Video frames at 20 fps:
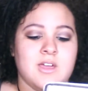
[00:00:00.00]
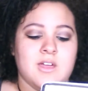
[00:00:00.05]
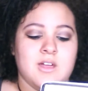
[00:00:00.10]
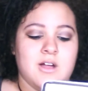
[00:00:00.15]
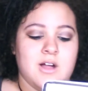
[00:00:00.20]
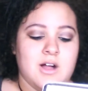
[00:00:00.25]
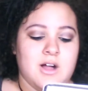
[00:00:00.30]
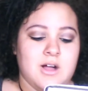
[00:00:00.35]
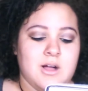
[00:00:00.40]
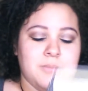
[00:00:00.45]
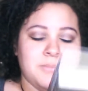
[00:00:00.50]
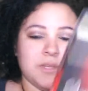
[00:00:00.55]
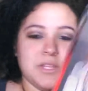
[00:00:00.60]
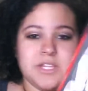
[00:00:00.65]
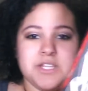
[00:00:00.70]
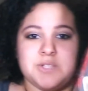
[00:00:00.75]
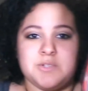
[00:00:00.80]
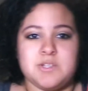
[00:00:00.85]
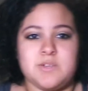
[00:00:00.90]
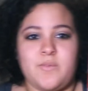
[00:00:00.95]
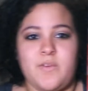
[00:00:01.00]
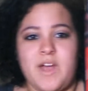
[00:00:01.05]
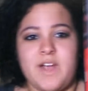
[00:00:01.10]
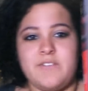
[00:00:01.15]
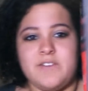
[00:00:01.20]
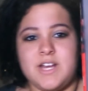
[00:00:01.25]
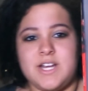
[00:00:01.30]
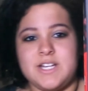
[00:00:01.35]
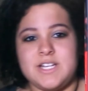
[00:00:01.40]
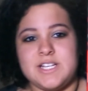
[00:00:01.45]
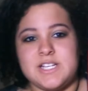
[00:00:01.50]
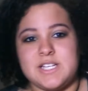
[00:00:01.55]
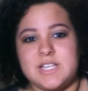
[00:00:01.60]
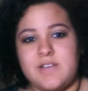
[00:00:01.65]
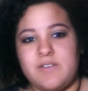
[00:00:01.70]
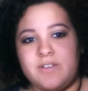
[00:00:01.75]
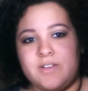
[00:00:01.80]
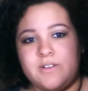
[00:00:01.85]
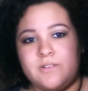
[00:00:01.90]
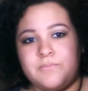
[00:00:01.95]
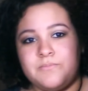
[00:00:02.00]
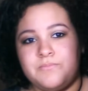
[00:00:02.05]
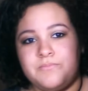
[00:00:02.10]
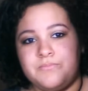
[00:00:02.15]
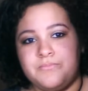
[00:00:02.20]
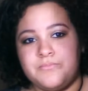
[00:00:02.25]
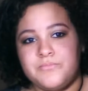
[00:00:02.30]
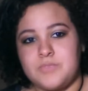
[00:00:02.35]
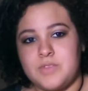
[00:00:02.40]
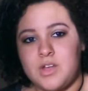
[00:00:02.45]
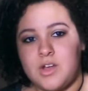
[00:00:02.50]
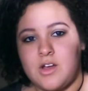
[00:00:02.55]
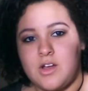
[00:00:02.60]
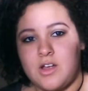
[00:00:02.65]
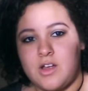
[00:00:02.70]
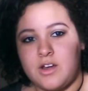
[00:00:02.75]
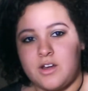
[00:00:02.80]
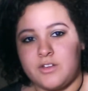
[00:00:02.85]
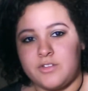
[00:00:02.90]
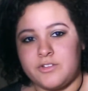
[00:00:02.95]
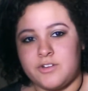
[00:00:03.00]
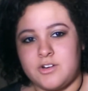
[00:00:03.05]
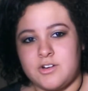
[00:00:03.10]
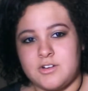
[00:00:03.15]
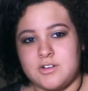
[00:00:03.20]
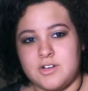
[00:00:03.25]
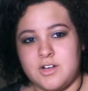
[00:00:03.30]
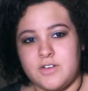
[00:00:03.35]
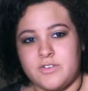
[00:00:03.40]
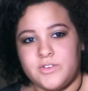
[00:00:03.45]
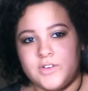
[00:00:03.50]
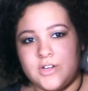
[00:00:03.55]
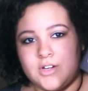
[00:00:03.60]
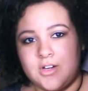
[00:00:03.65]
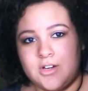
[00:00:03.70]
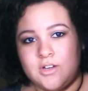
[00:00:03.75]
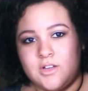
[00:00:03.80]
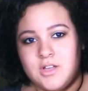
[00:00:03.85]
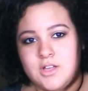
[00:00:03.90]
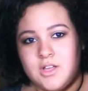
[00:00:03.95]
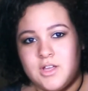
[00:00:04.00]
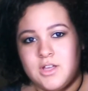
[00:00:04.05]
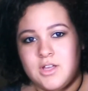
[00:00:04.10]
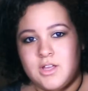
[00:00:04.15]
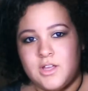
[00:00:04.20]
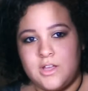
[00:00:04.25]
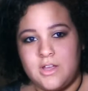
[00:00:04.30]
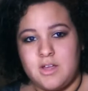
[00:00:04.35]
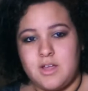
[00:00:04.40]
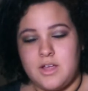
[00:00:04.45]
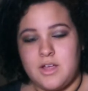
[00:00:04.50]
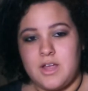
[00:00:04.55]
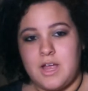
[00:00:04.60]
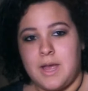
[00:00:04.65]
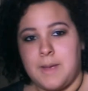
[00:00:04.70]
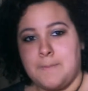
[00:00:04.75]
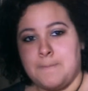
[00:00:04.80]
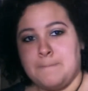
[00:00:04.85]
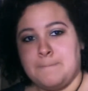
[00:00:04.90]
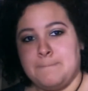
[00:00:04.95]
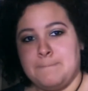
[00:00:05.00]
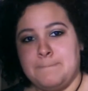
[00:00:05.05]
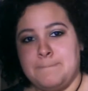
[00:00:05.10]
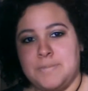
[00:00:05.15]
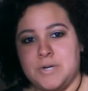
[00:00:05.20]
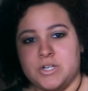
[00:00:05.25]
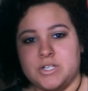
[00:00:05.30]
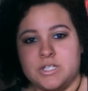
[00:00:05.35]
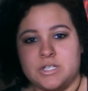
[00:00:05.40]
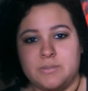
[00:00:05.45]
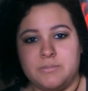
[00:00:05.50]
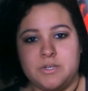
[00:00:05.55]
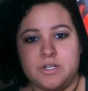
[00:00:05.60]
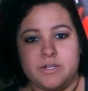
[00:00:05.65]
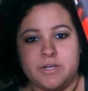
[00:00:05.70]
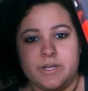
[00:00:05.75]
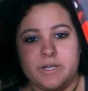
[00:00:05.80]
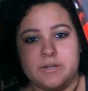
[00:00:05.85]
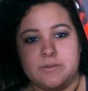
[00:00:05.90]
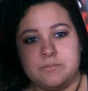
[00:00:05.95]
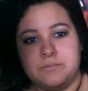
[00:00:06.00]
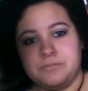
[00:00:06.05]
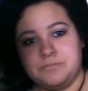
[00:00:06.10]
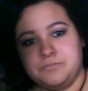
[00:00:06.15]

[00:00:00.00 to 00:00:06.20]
But this was $5.97, another hardcover at Books A Million,